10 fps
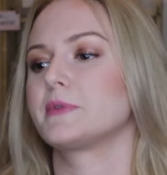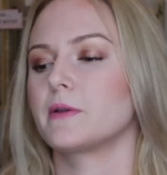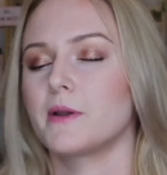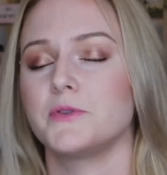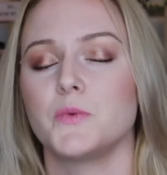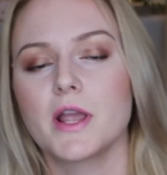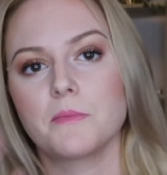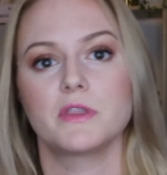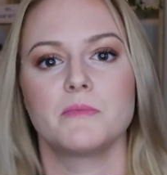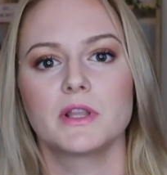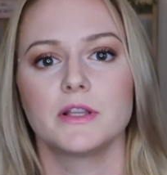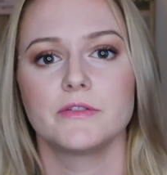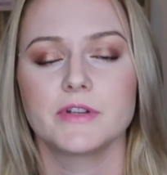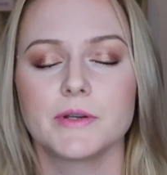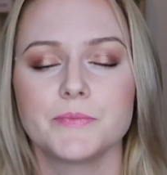sometimes you wake up in the middle
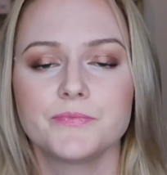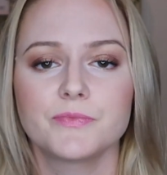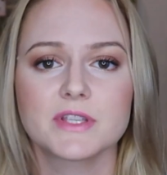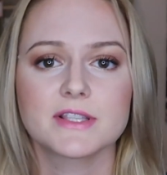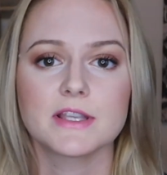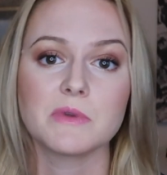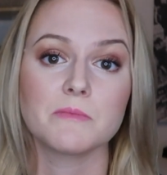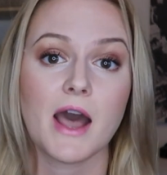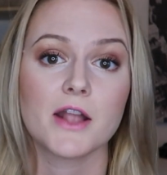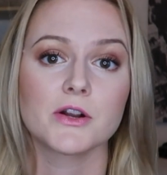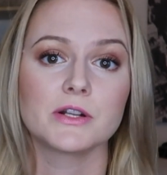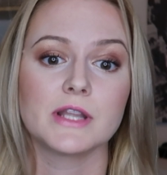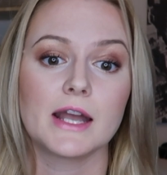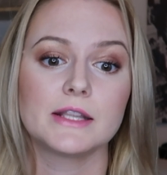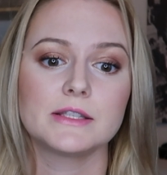of a sleeping pattern
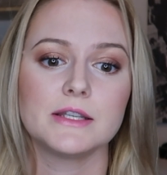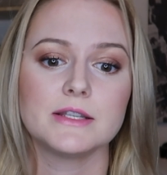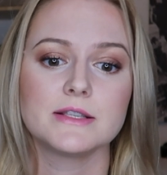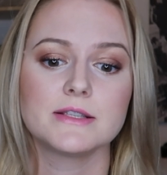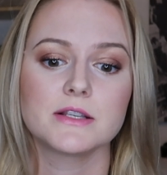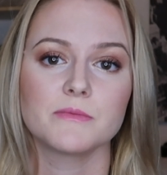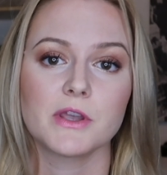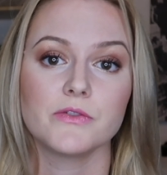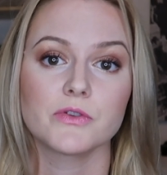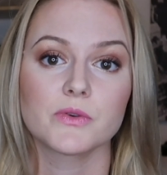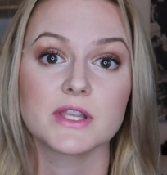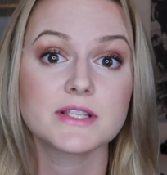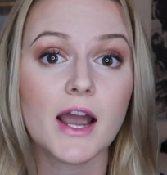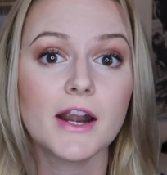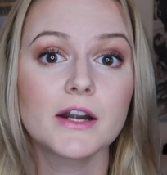that is gonna make you feel really
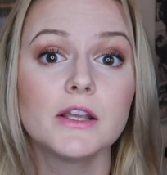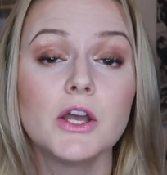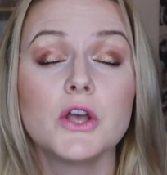tired.